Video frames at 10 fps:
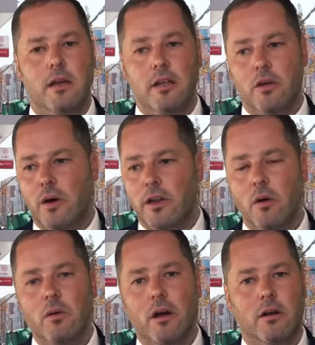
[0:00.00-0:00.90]
You are
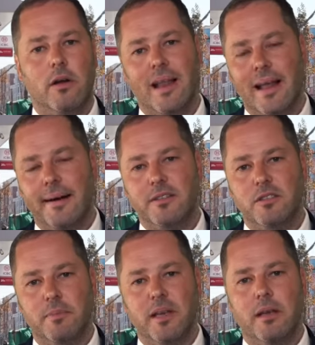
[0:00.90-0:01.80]
no longer allowed
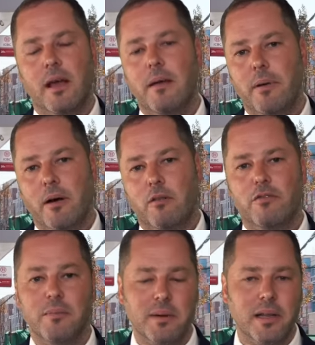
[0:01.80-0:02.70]
to be a
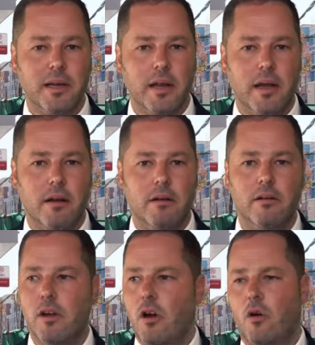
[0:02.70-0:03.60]
powerful billionaire
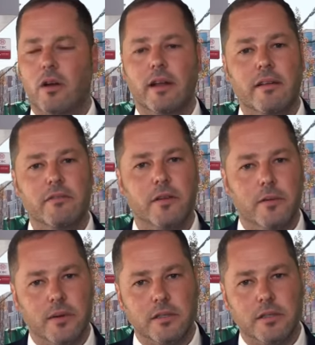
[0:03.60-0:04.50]
or an
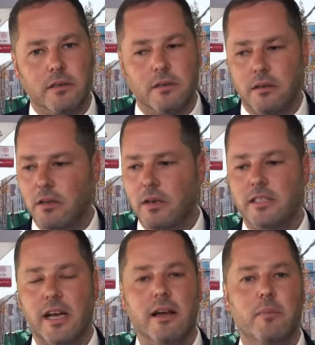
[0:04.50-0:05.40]
influencer. Look at
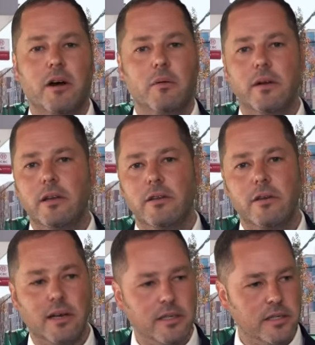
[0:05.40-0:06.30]
Jack Ma. When did
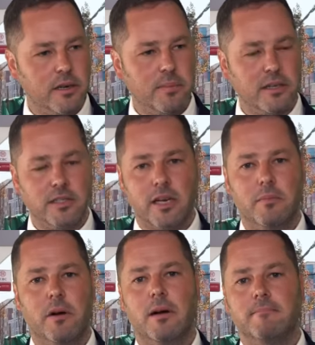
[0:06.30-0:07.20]
you last hear about Jack
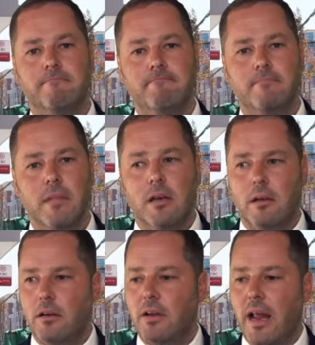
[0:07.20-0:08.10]
Ma?
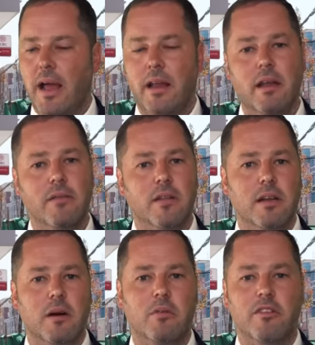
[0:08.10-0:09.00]
Look at any of the
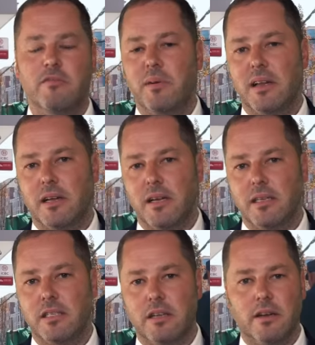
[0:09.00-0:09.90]
number of
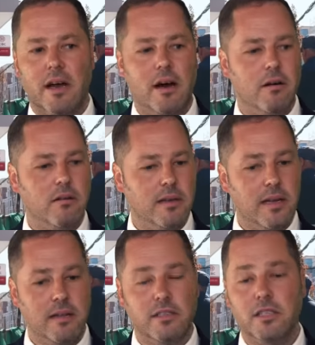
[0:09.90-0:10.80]
billionaires that are now
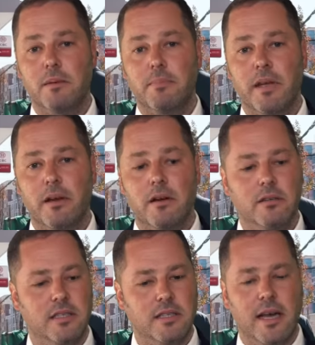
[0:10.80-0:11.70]
either
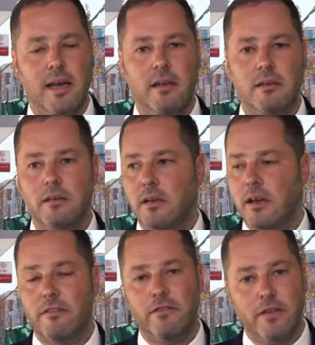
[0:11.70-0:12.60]
disappeared, detained,
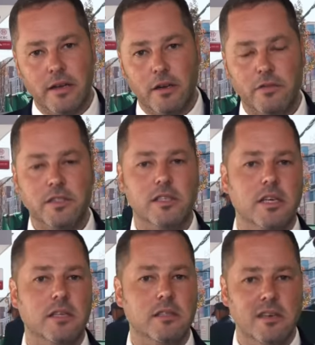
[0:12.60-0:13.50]
fled
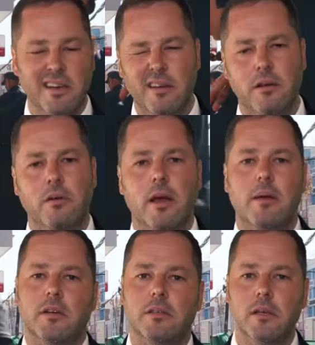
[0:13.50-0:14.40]
overseas, you
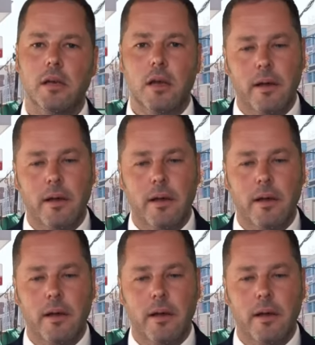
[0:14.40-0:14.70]
name it.